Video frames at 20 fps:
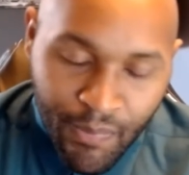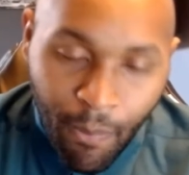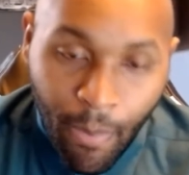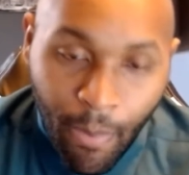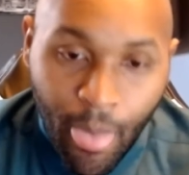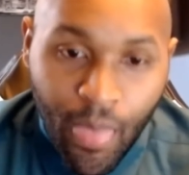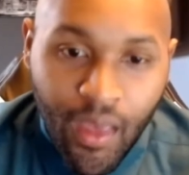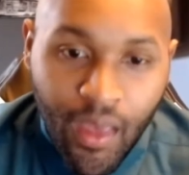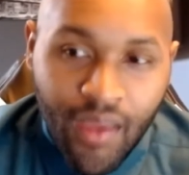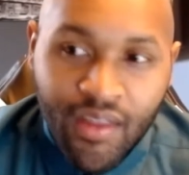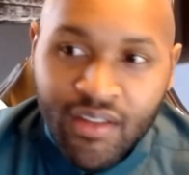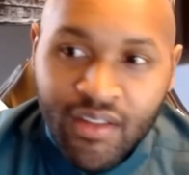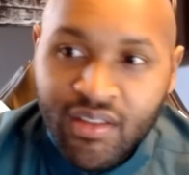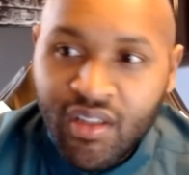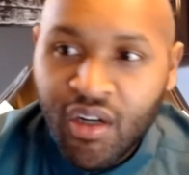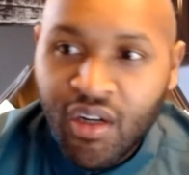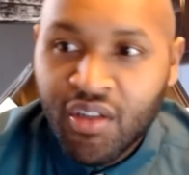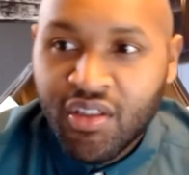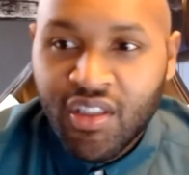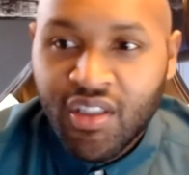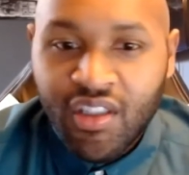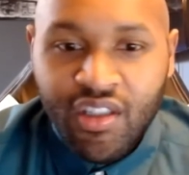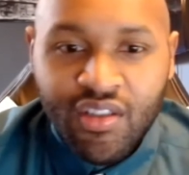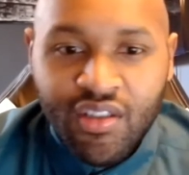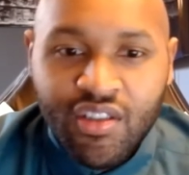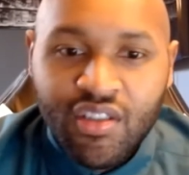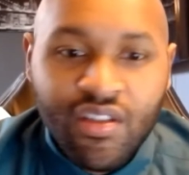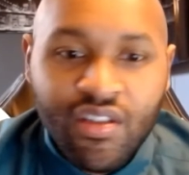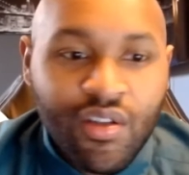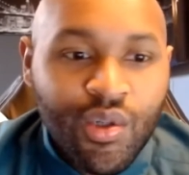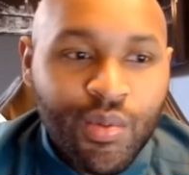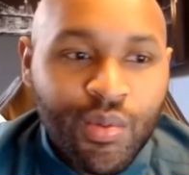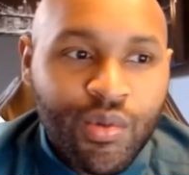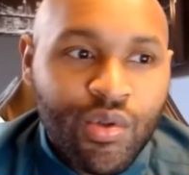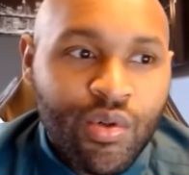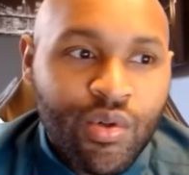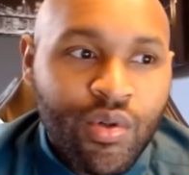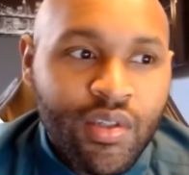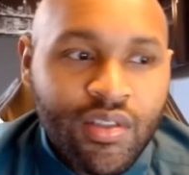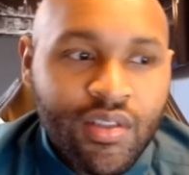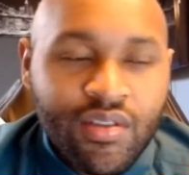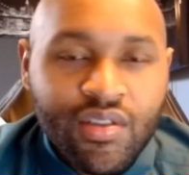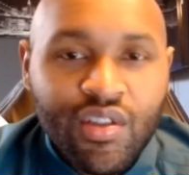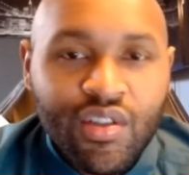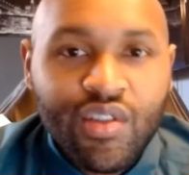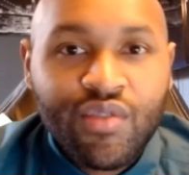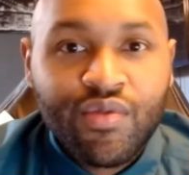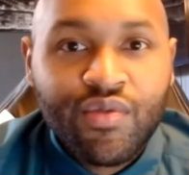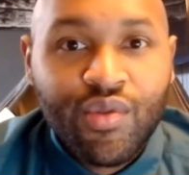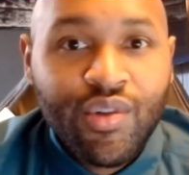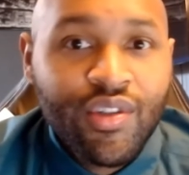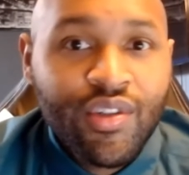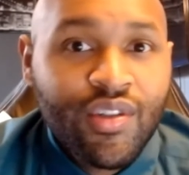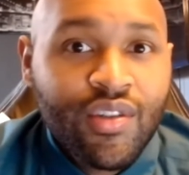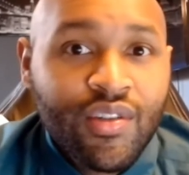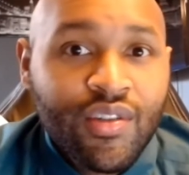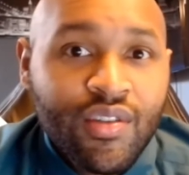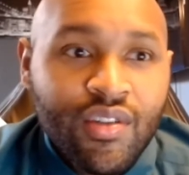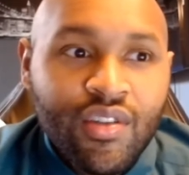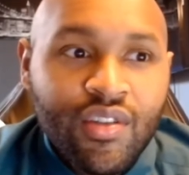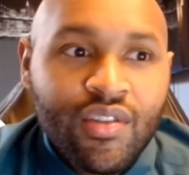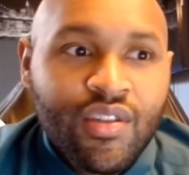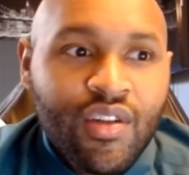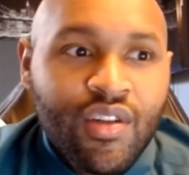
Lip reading: And then searching, you just loop through and search for your term.